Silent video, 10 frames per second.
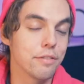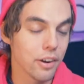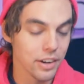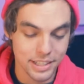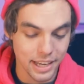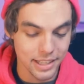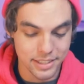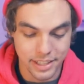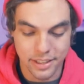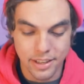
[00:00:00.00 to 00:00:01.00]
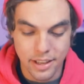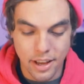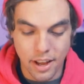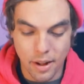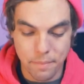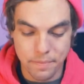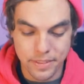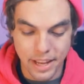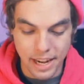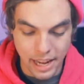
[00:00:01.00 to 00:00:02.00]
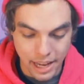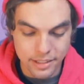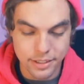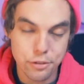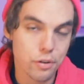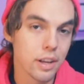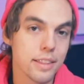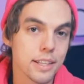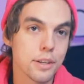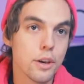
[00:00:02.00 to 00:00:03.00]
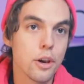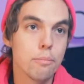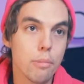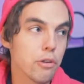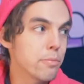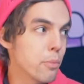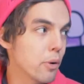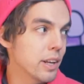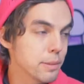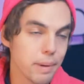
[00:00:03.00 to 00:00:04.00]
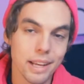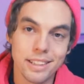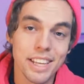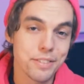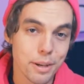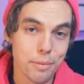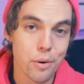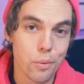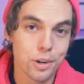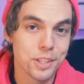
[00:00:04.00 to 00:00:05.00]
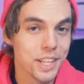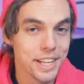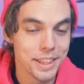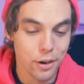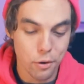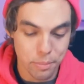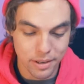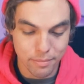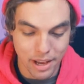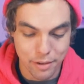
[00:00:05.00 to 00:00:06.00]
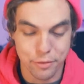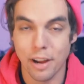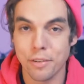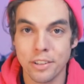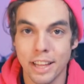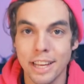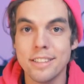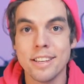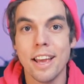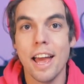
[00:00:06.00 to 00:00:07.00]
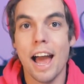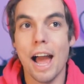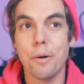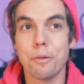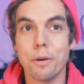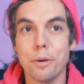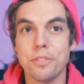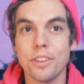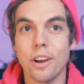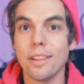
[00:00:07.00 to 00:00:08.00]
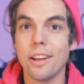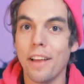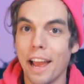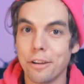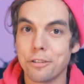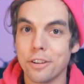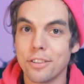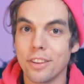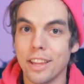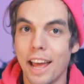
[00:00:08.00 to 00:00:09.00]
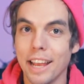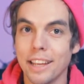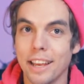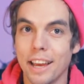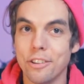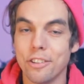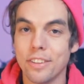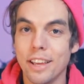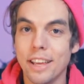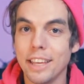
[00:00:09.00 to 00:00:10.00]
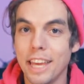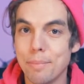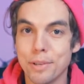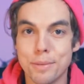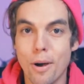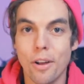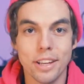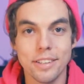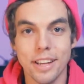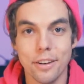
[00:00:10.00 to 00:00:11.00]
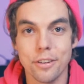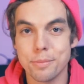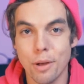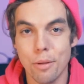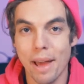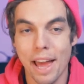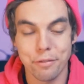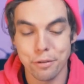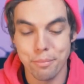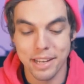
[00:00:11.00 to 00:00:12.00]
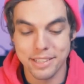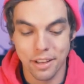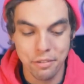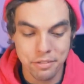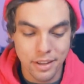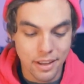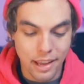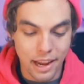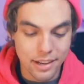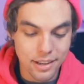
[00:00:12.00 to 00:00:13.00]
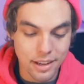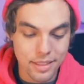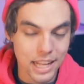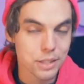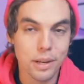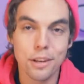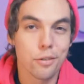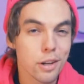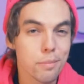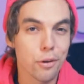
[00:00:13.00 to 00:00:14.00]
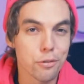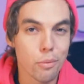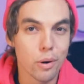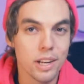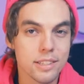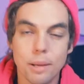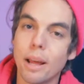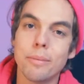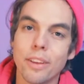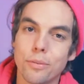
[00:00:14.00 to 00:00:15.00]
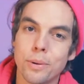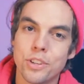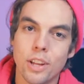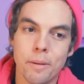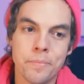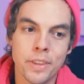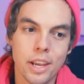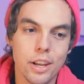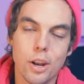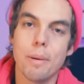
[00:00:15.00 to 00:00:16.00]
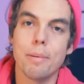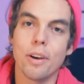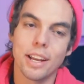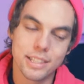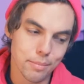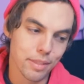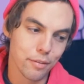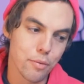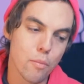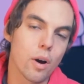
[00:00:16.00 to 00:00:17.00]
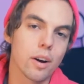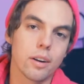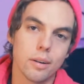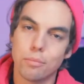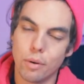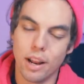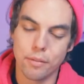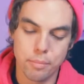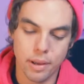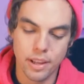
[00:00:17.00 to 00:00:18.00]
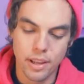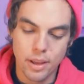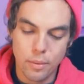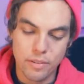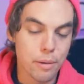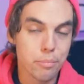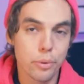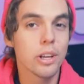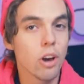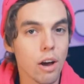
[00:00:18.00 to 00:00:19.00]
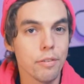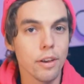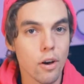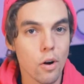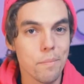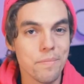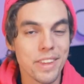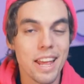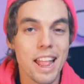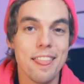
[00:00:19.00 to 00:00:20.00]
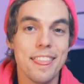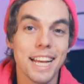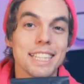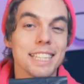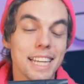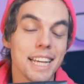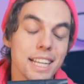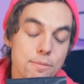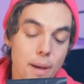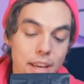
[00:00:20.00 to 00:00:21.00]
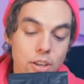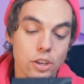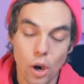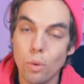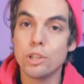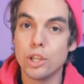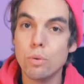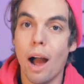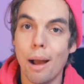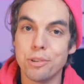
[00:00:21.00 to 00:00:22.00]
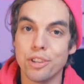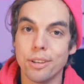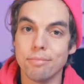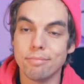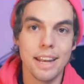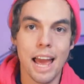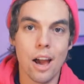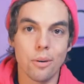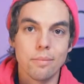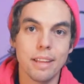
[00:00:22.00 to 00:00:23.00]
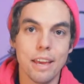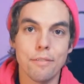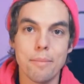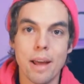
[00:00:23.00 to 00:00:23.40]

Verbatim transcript: very tasty. Um, and I honestly drink this most mornings. Basically, if someone orders an Ethiopian, my Forever Glades, I will roast a little extra so that I can kind of just keep a small container, small bag for myself, and uh, that's what I drink most mornings. Sometimes I switch it up, you know, maybe I'll get something from work or whatever, but if I'm brewing coffee at home, this is my go-to option. Now, if I'm